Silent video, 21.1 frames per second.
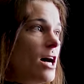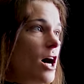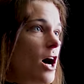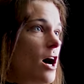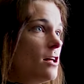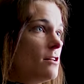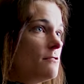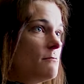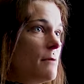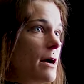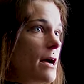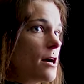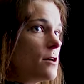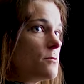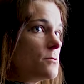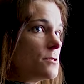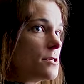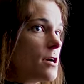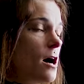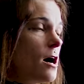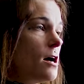All of my hair
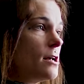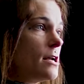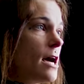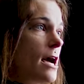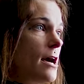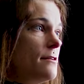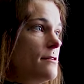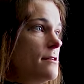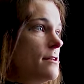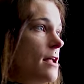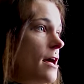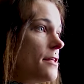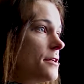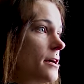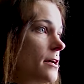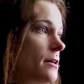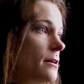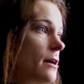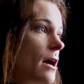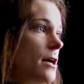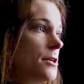was gone. I had
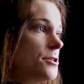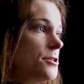nothing.